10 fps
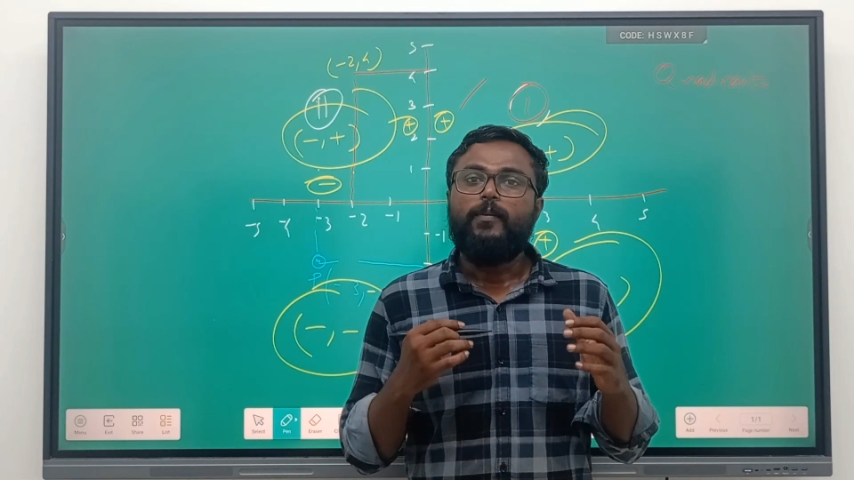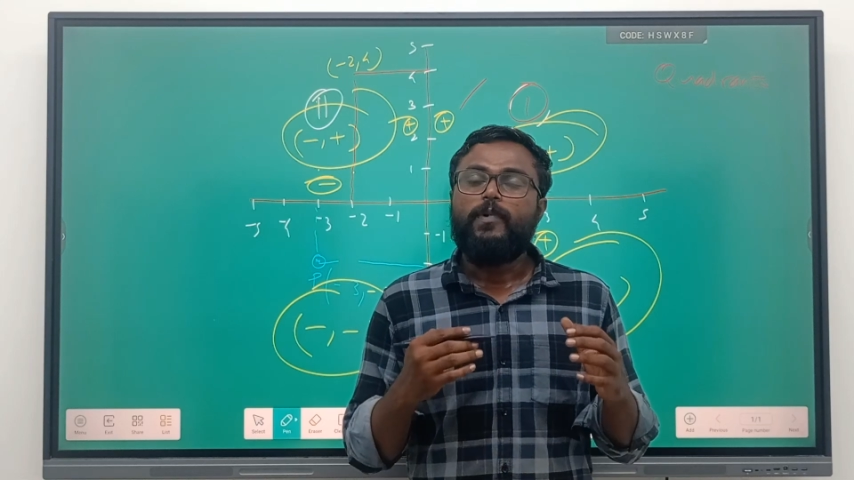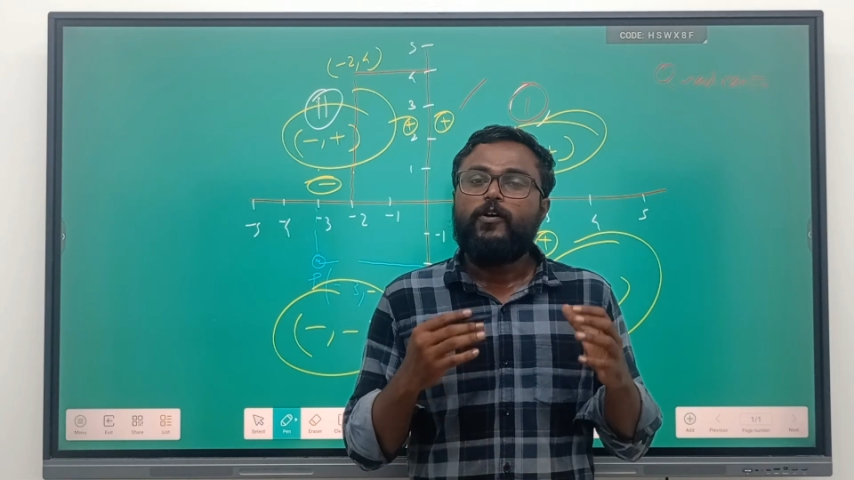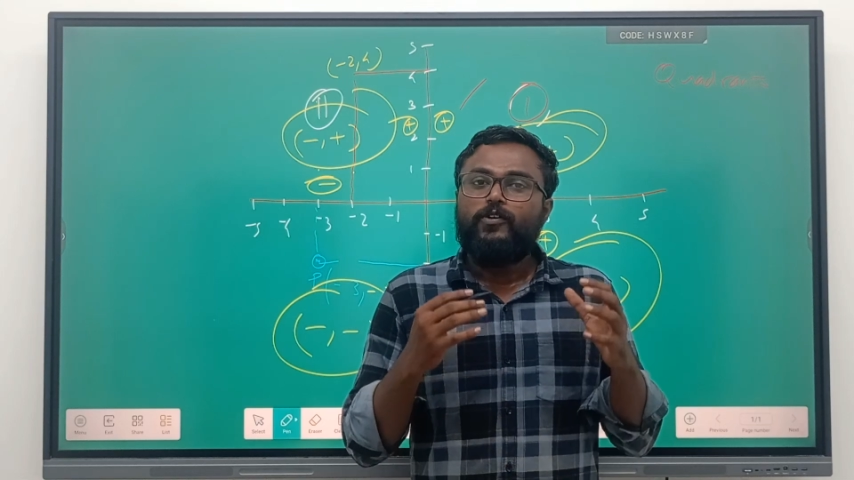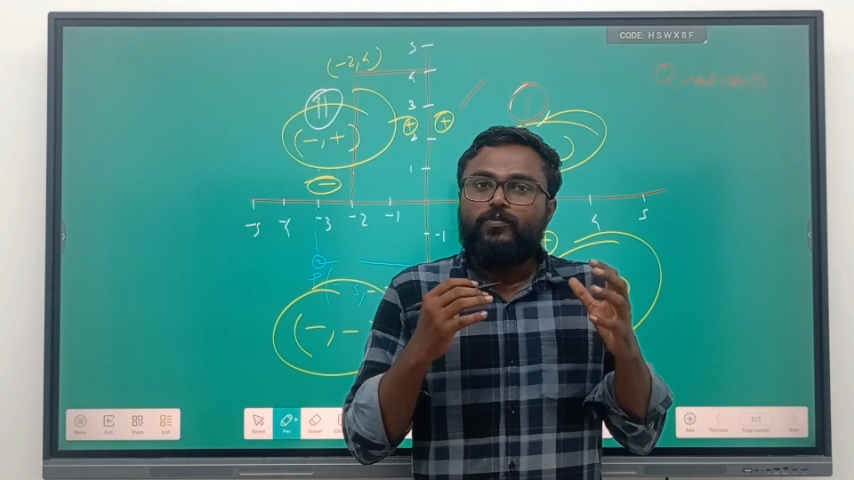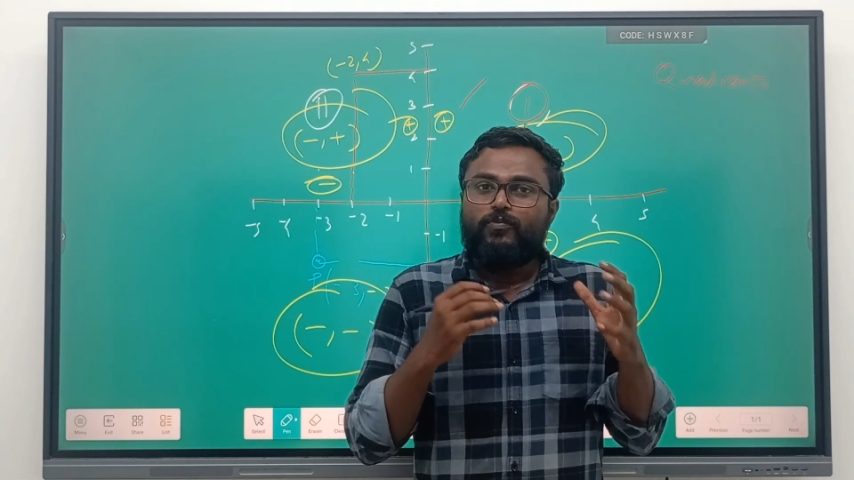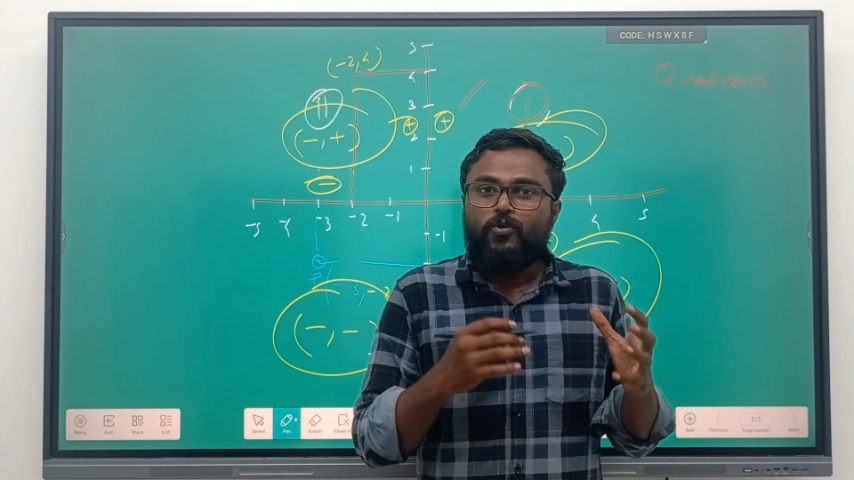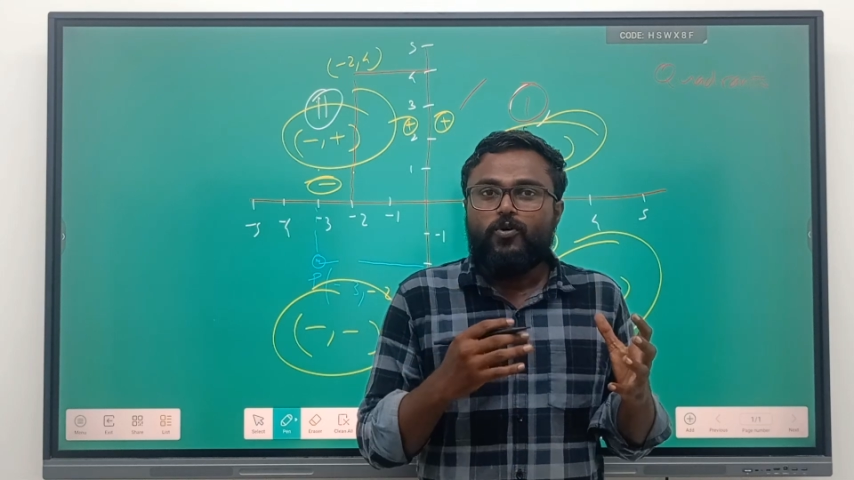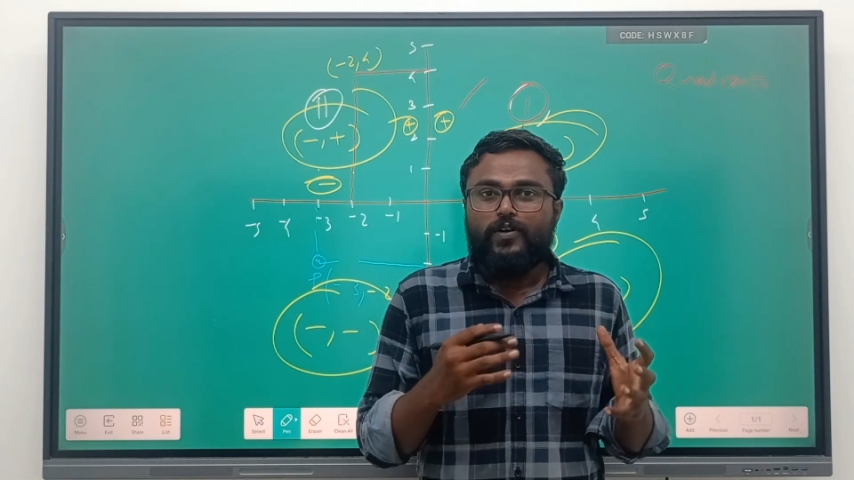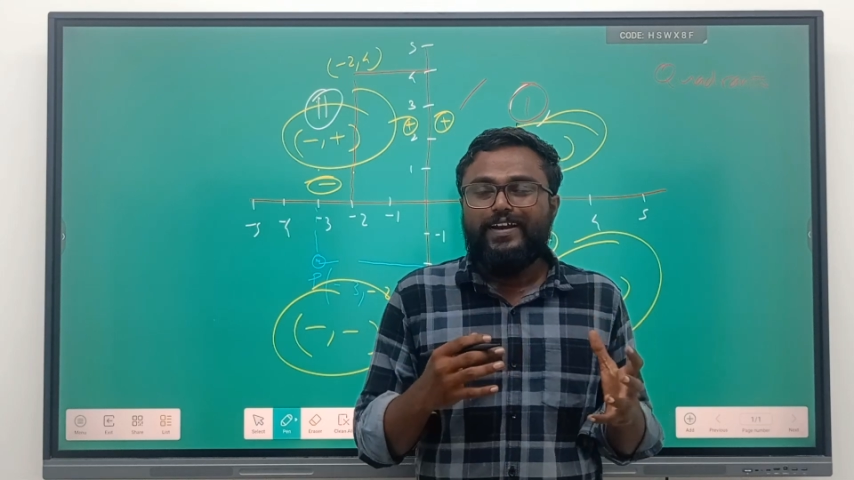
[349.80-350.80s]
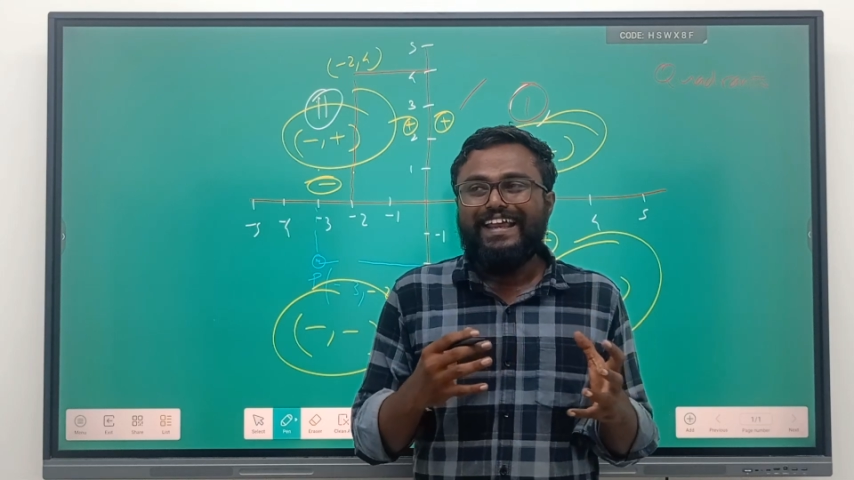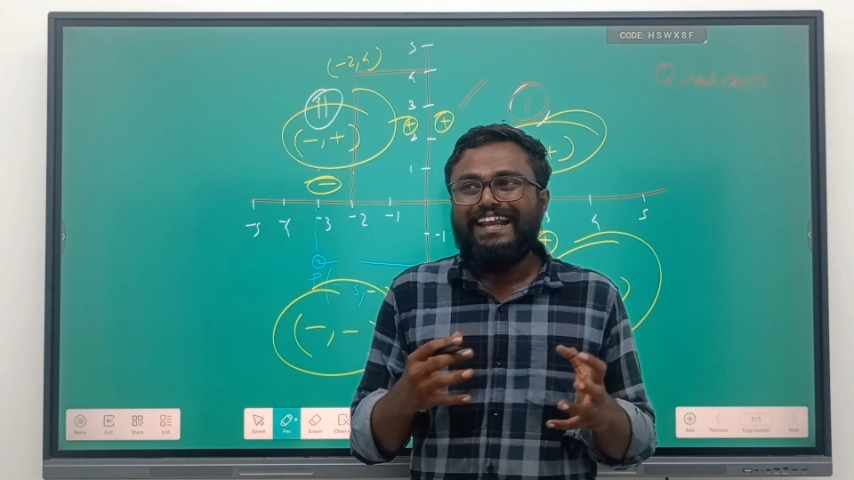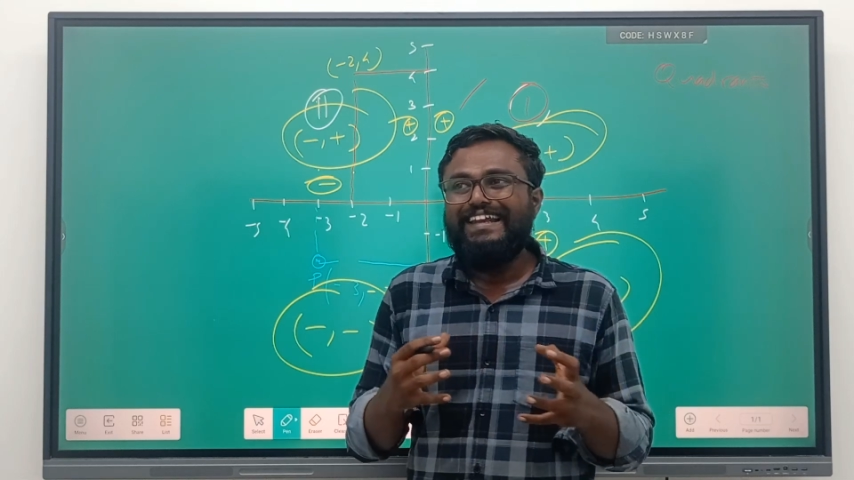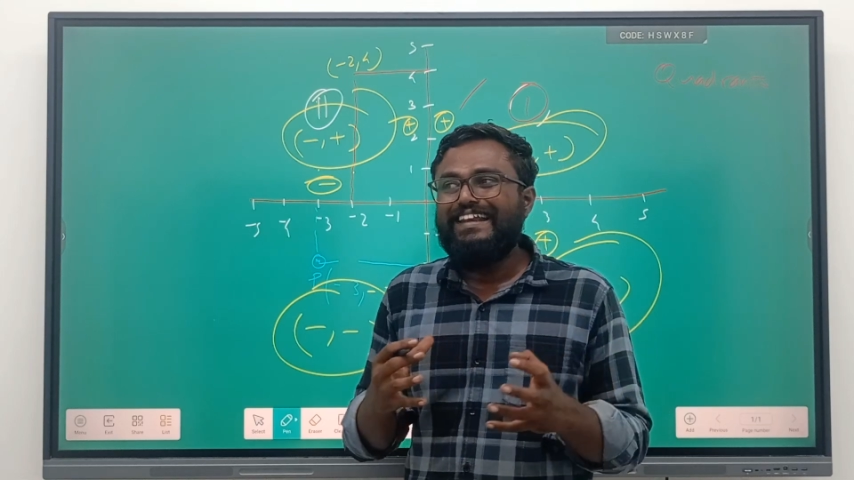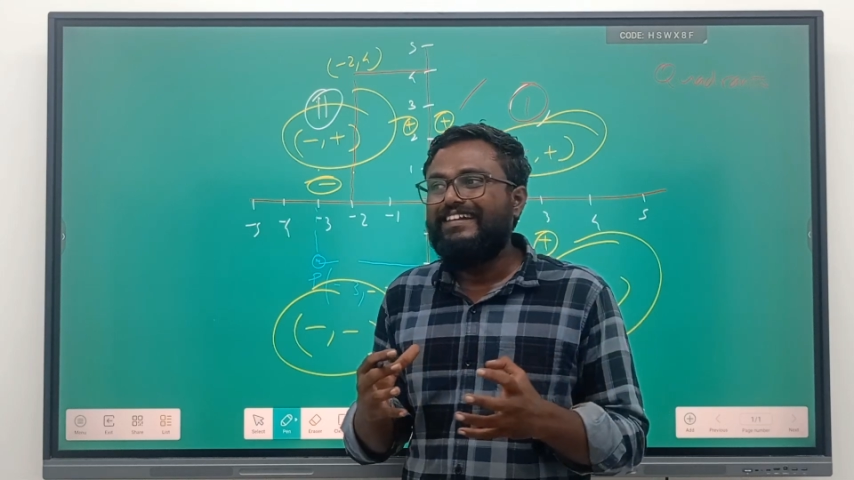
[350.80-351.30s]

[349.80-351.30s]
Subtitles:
about more in